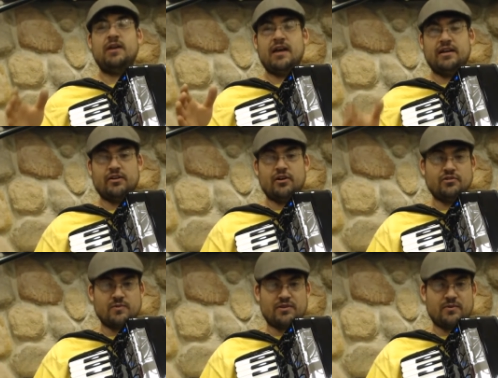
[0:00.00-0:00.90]
and it goes
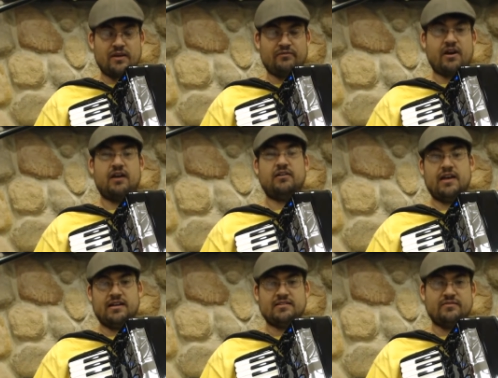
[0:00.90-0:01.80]
with the right file
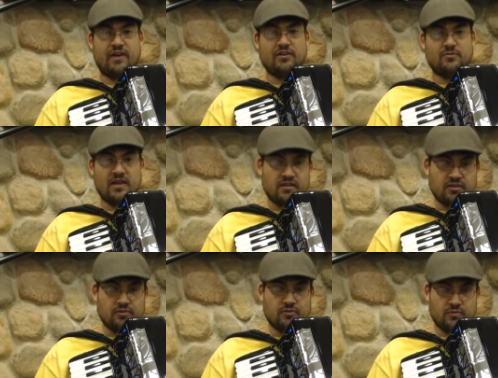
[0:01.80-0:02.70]
and it's the volume that
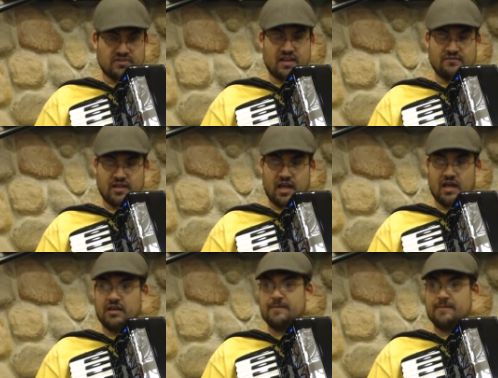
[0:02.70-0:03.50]
you saved it at.